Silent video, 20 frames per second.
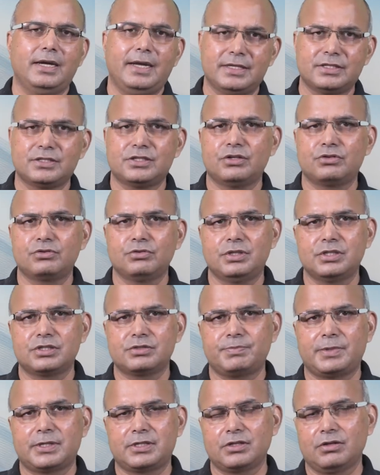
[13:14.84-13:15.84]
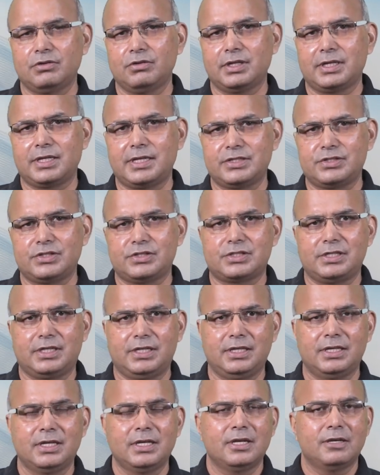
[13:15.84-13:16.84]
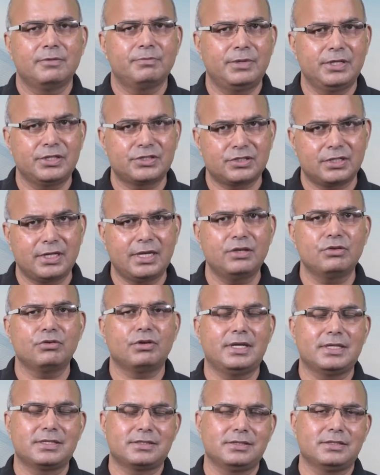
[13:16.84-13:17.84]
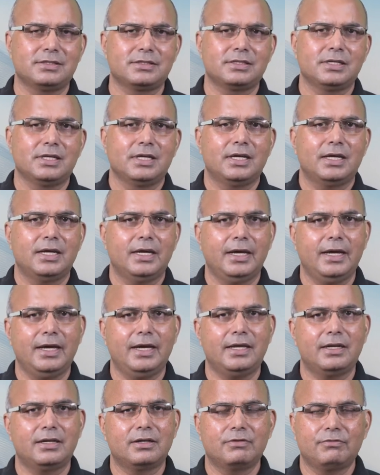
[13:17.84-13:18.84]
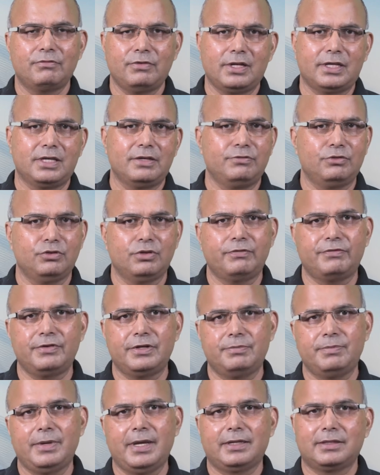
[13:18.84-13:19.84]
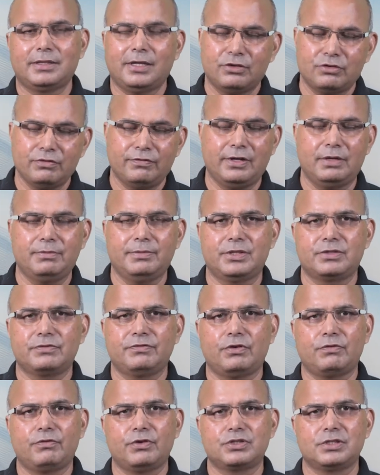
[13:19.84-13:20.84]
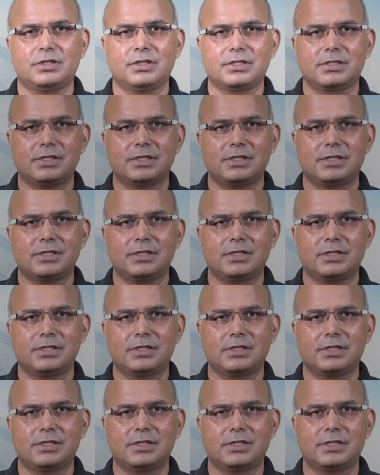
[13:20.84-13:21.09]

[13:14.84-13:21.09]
answer to this particular case study. Please try your answers and we'll give you the feedback. Thank you very much for watching